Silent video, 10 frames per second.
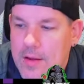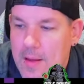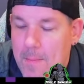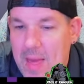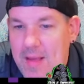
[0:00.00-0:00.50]

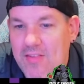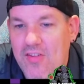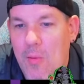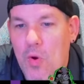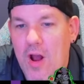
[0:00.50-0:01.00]
maybe
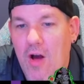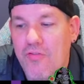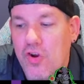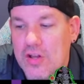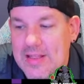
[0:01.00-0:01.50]
someone of
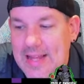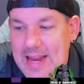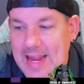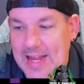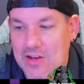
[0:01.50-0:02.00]
your
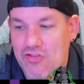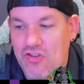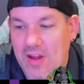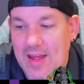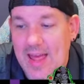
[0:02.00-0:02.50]
lineage
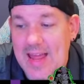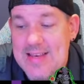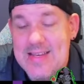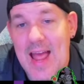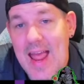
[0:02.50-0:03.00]

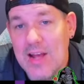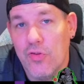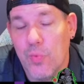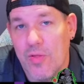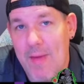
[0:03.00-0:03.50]
entangled
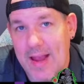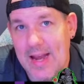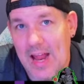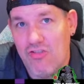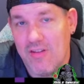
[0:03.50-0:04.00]
with
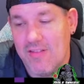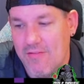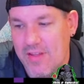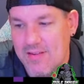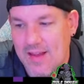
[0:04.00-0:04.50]
machinations of
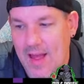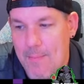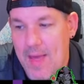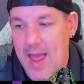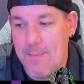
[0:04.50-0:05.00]
this type
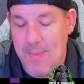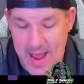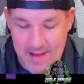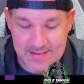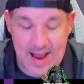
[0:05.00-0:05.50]
and
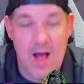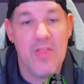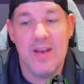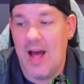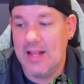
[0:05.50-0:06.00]
passed down the
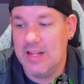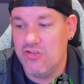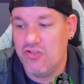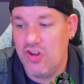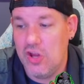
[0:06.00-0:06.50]

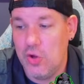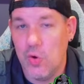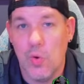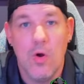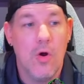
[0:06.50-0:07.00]
knowledge to
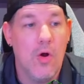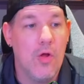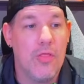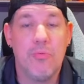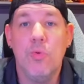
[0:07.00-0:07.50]
you
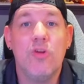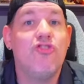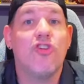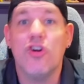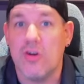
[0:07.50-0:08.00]
through a
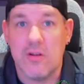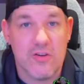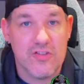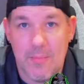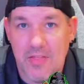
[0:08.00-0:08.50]
journal or
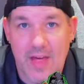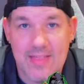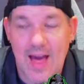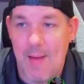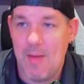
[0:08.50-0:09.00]
something like
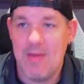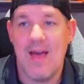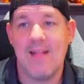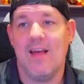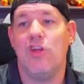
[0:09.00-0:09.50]
that. Maybe
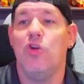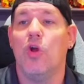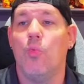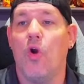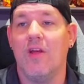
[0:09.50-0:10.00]
that's how you
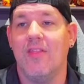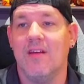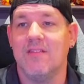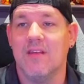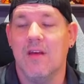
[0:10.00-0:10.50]
could work
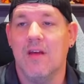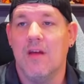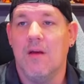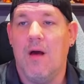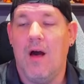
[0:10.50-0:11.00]
this
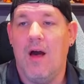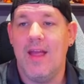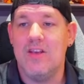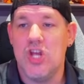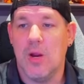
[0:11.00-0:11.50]

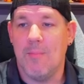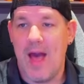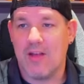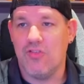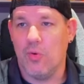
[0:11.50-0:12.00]
into your
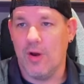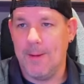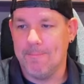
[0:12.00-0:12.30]
backstory.